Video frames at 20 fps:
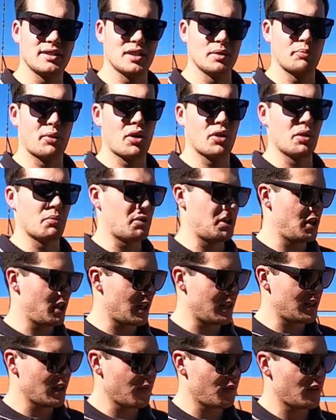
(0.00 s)
to the bottom, and you
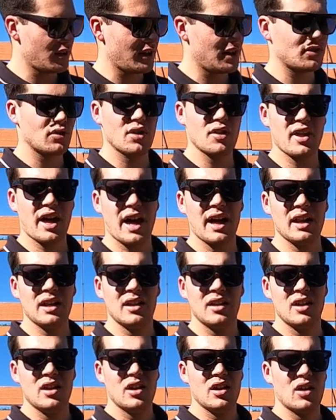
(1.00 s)
can definitely do
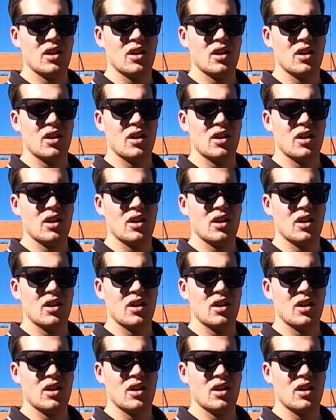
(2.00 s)
that